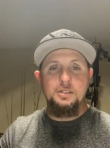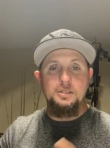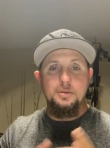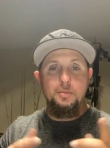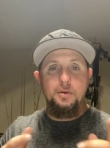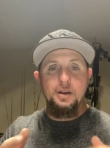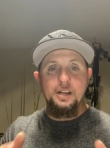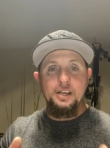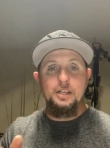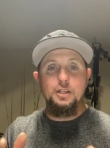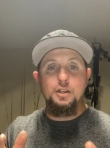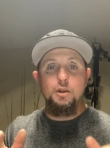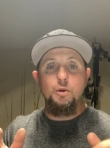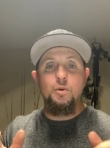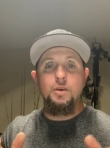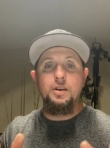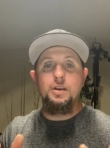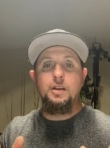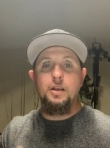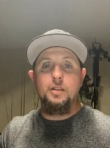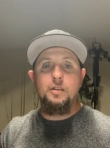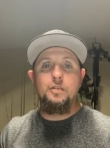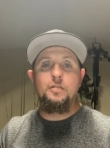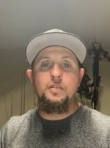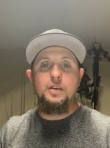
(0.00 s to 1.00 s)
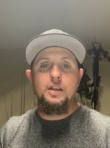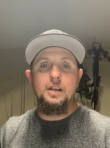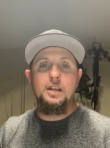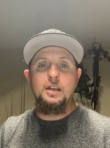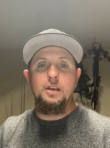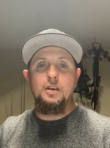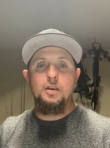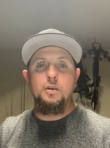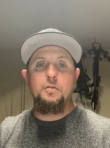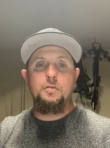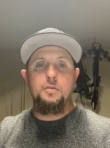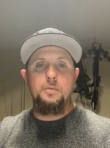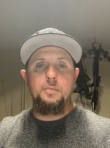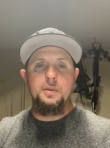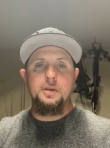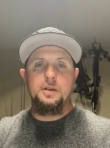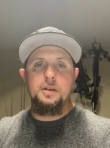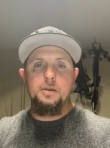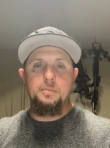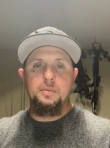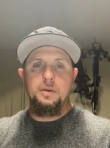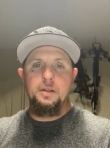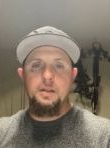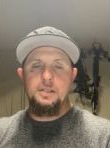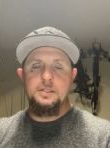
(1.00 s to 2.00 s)
I'm bringing you another video from the
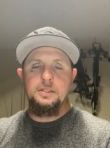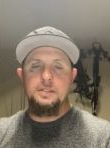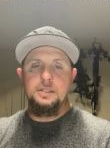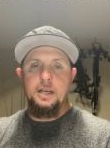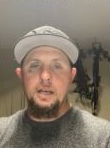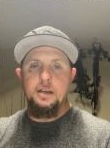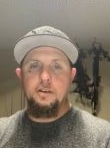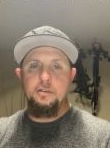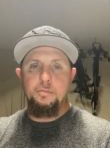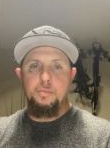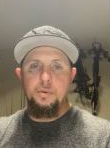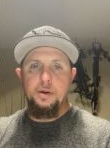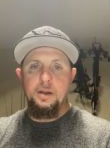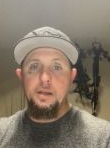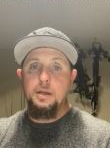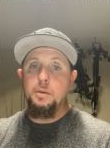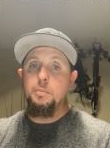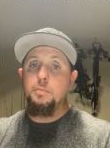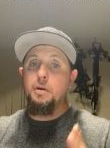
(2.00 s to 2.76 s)
Camillus Knife brand.